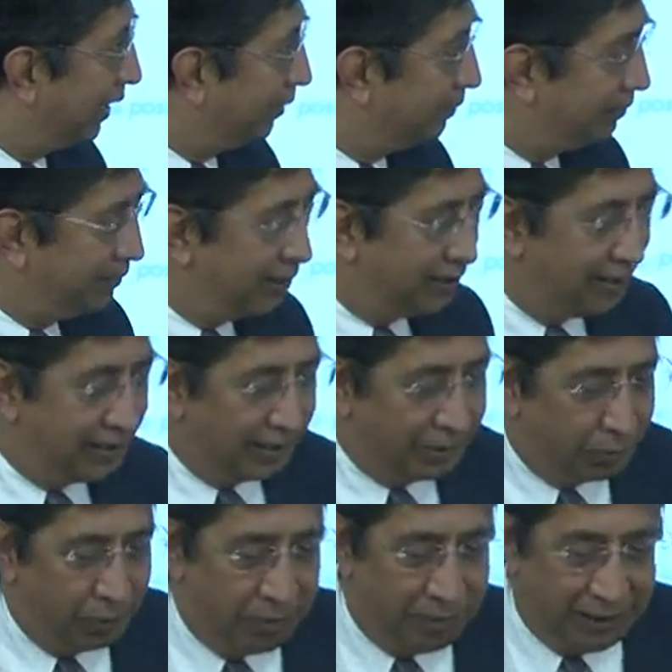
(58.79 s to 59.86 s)
characteristics
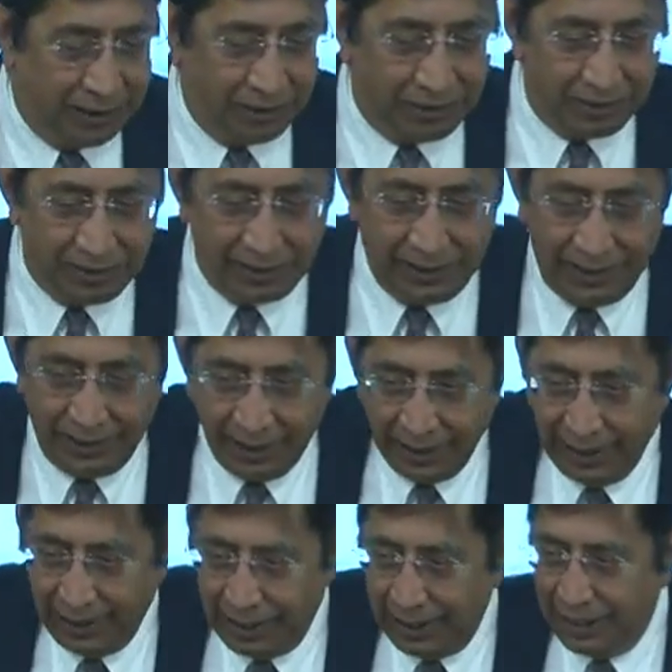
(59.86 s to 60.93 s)
that we begin to see
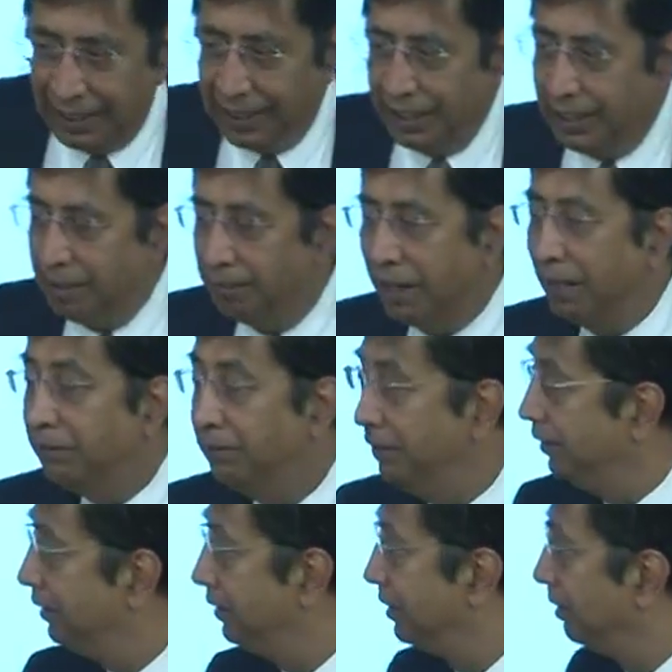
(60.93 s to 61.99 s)
uh, about
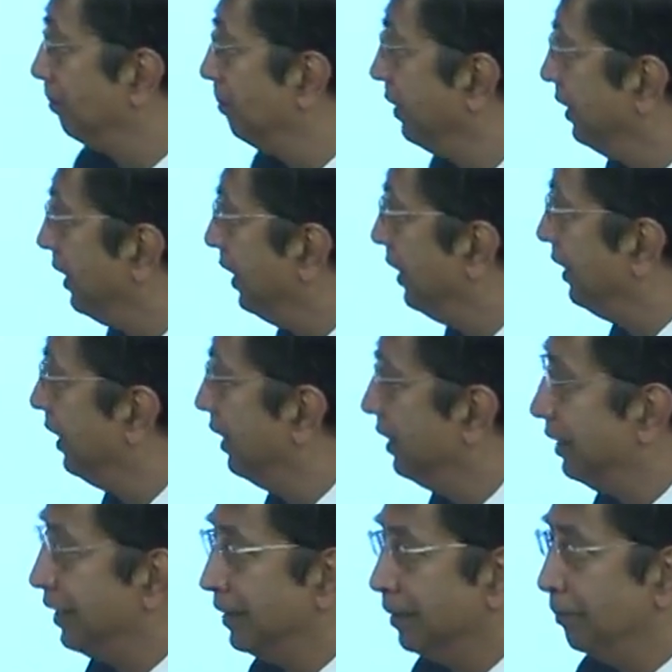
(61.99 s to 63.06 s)
leadership and, and,
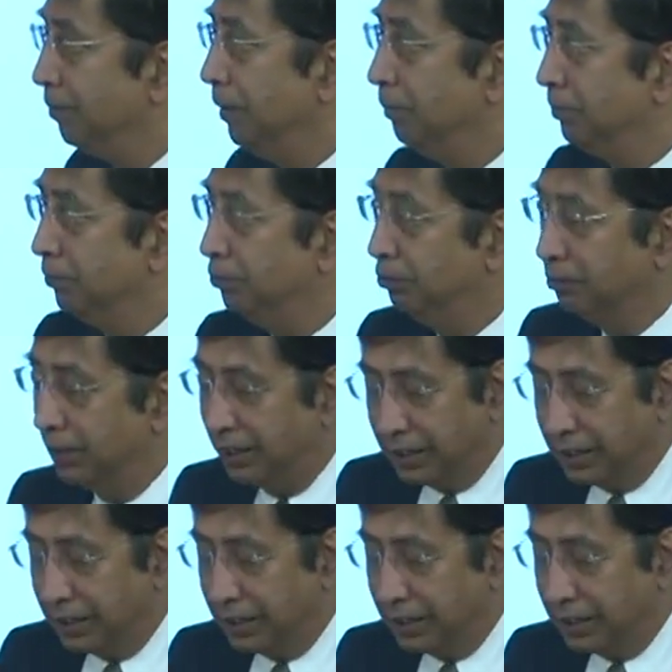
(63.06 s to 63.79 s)
and, and the people who